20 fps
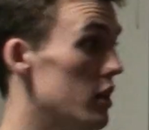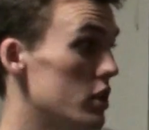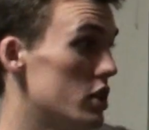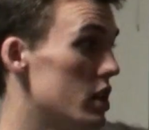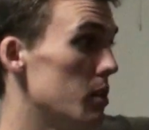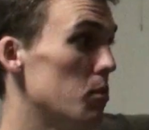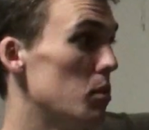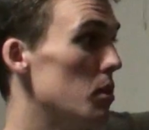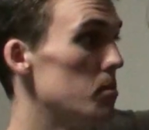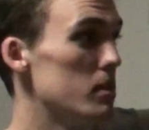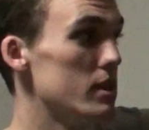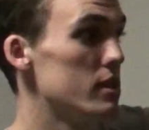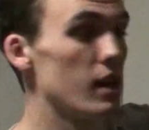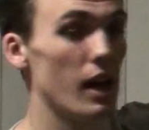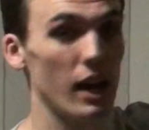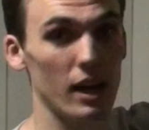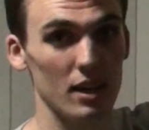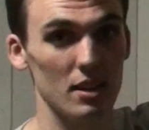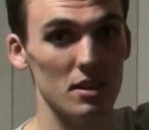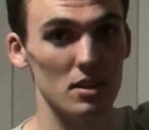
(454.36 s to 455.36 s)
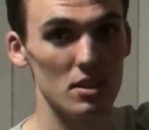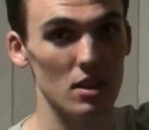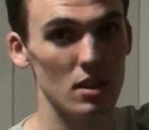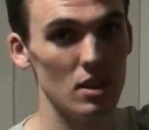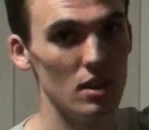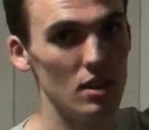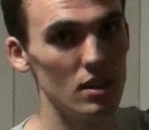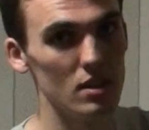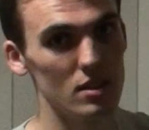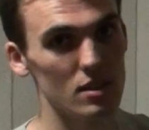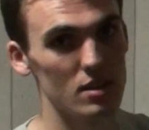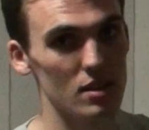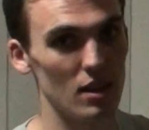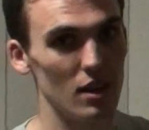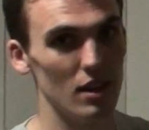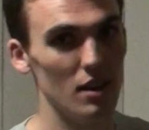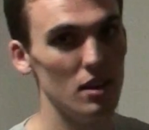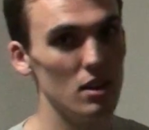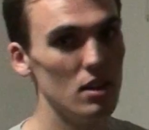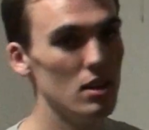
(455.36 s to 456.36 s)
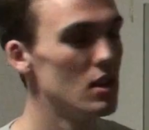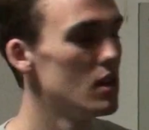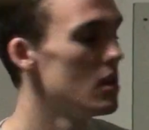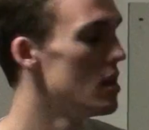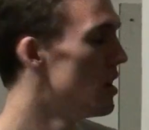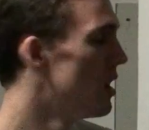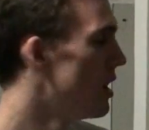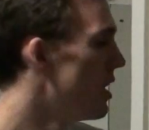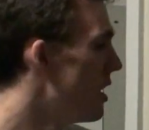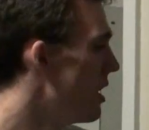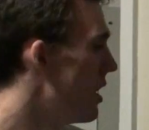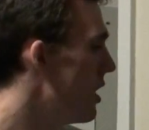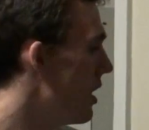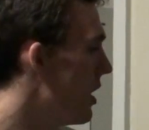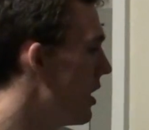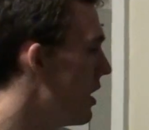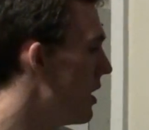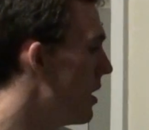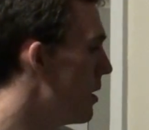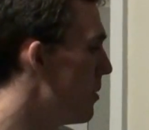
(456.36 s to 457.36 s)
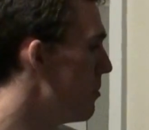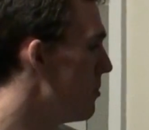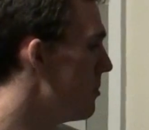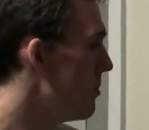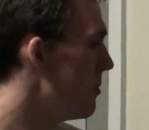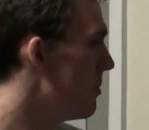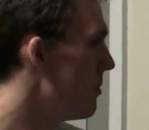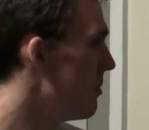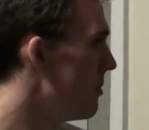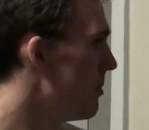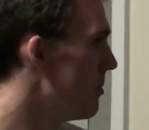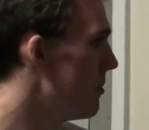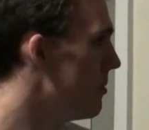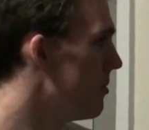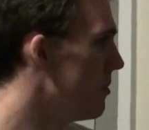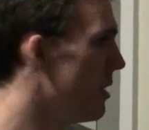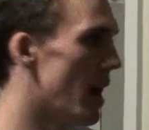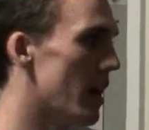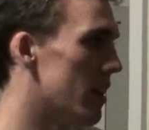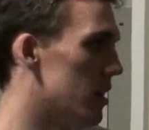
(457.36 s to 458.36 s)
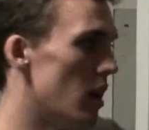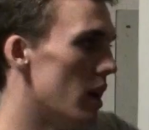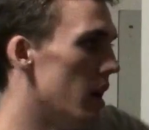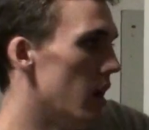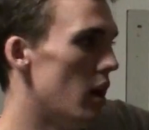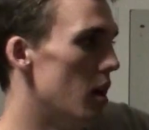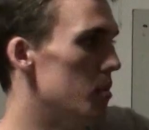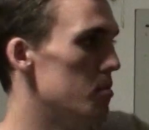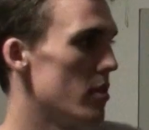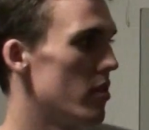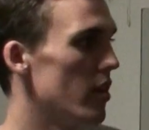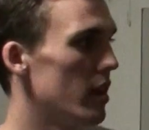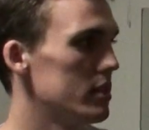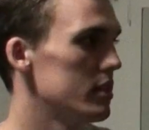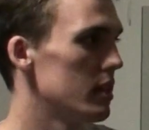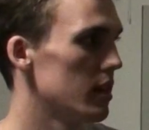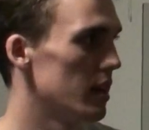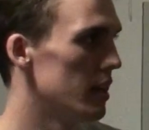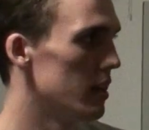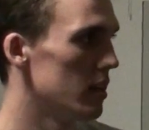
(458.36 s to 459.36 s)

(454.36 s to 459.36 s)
like she wouldn't be second. So, yeah, like hypothetically.